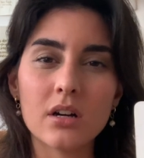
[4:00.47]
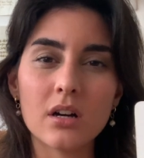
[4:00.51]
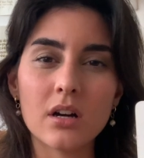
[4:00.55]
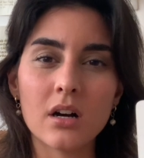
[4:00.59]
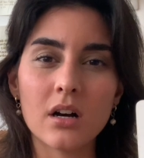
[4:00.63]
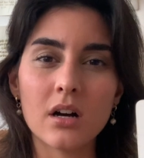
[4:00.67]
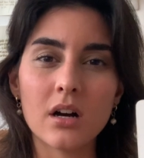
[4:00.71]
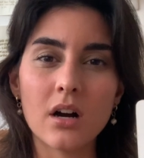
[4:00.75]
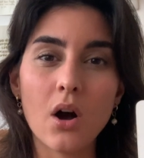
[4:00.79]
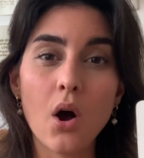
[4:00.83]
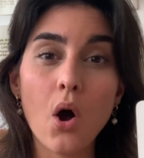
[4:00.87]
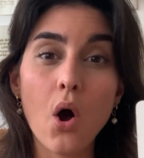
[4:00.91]

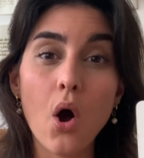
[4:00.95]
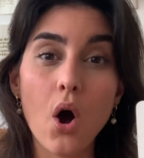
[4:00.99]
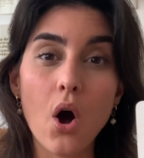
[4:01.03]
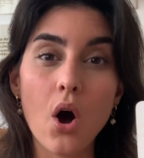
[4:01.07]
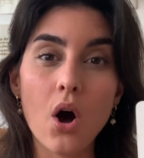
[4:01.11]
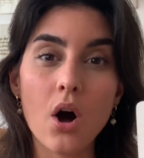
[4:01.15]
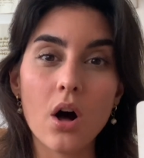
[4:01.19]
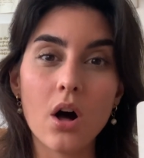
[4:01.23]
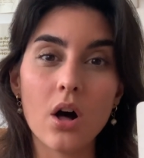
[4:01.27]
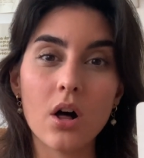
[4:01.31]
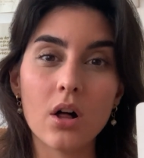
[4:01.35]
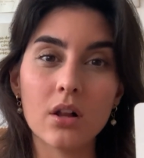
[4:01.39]

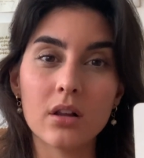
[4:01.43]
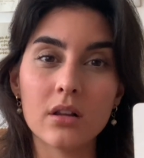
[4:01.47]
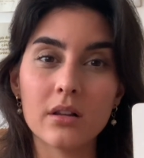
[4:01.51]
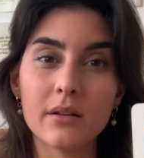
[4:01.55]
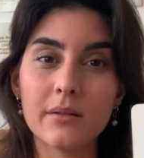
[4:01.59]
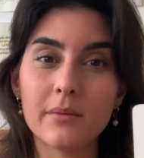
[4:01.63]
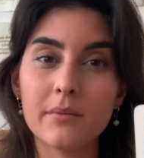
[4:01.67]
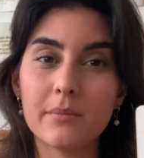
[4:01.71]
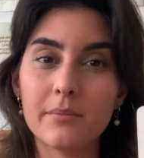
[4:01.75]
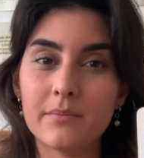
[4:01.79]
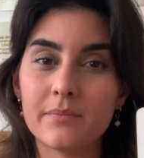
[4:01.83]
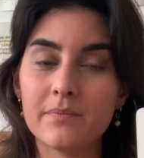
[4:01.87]
haul
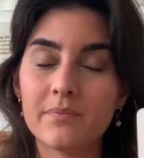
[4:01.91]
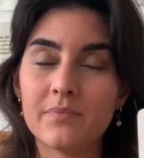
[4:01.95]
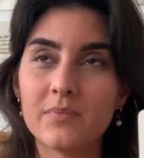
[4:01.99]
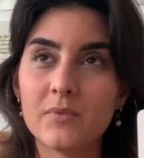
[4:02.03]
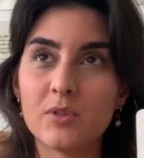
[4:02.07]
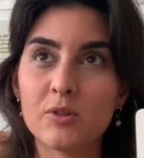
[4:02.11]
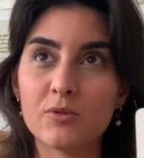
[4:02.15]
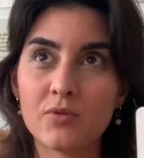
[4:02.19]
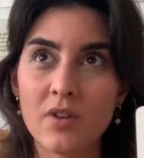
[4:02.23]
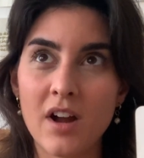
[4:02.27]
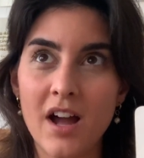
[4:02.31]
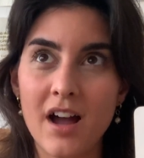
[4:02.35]

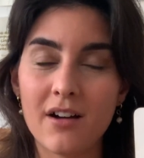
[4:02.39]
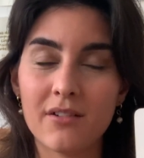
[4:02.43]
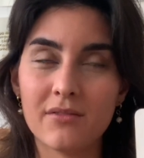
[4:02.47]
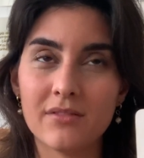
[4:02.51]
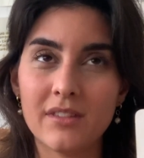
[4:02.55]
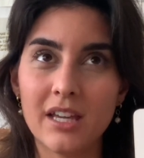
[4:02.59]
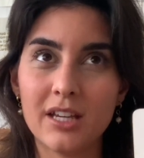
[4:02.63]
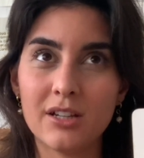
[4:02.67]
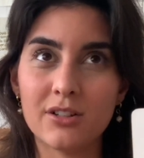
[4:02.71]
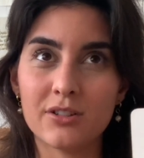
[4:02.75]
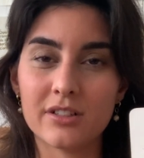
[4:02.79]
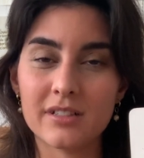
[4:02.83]
route
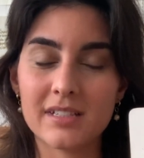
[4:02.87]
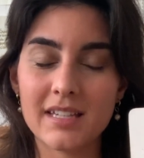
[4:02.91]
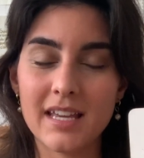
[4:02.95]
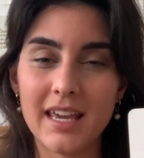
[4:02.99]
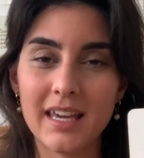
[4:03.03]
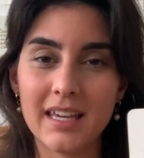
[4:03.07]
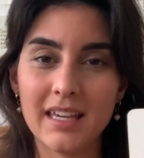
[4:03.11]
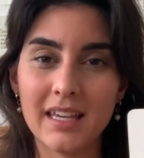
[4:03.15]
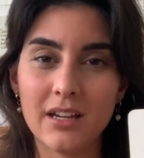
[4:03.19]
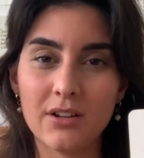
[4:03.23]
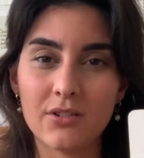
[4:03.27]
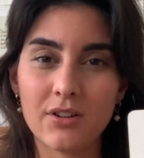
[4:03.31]
that you're
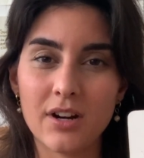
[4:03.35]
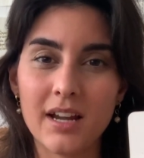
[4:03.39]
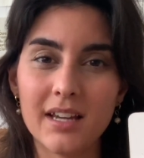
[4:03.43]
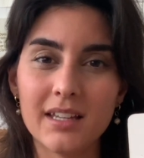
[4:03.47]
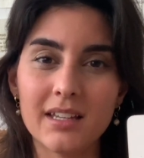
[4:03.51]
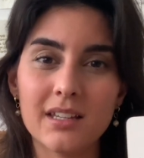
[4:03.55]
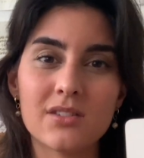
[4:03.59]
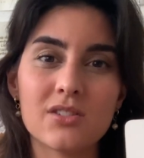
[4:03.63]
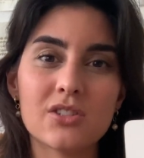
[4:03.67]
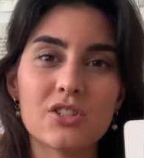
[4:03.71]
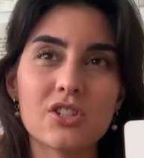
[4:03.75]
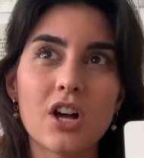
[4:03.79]
taking, right?
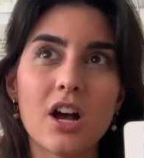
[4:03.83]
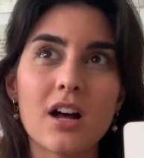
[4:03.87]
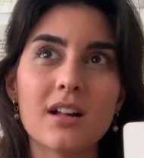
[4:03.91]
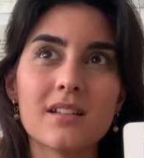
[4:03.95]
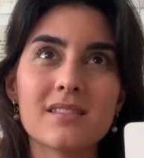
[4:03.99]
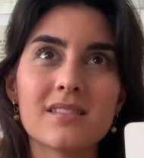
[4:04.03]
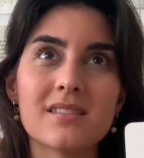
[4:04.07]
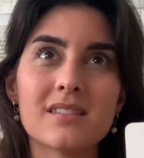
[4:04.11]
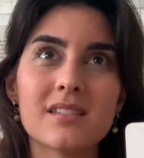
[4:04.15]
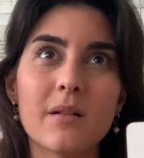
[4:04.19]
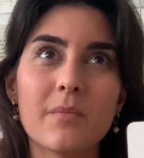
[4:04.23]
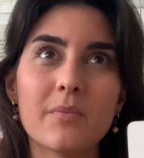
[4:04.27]
It's
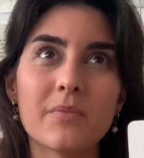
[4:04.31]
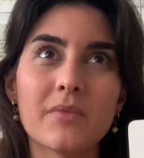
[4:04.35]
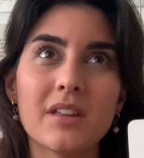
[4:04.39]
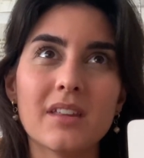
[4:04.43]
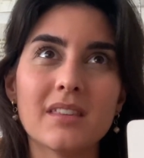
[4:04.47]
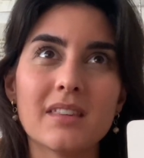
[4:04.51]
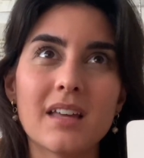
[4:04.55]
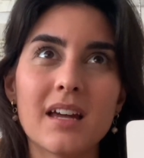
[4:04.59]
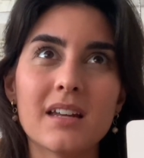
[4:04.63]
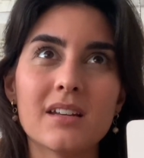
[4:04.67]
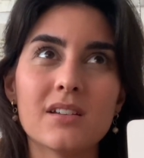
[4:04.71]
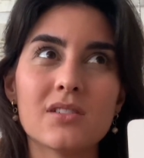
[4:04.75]
not something
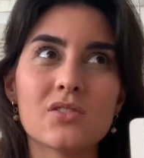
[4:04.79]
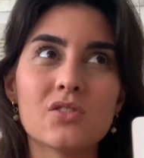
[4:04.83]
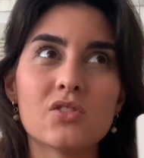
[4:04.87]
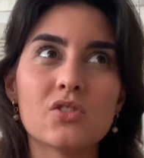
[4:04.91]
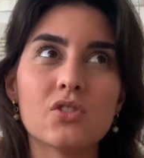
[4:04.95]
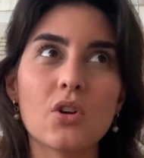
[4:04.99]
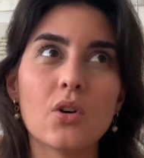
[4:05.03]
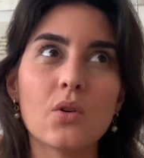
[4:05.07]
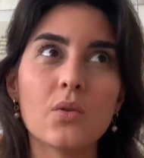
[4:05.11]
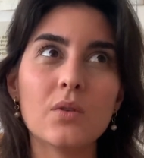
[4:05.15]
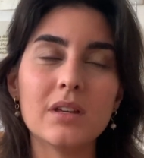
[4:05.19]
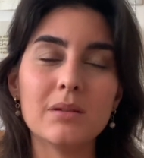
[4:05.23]
that is
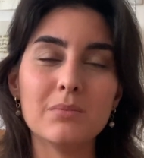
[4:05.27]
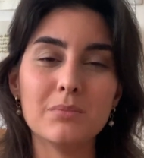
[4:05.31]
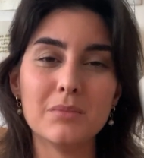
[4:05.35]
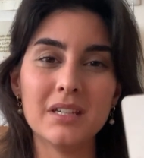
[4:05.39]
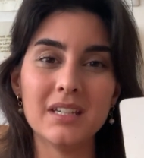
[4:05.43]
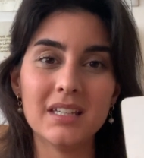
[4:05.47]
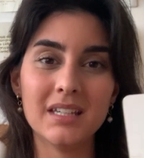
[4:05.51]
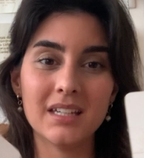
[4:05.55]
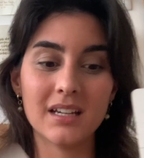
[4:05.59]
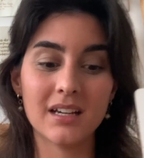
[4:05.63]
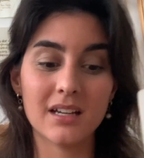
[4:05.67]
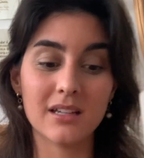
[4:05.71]
so
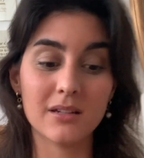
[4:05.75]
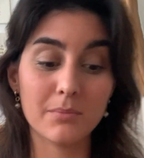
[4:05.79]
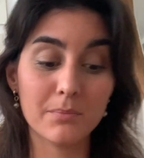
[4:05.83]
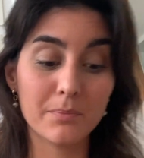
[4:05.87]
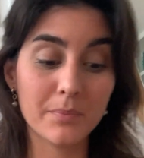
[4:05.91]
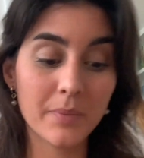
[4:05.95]
immediate.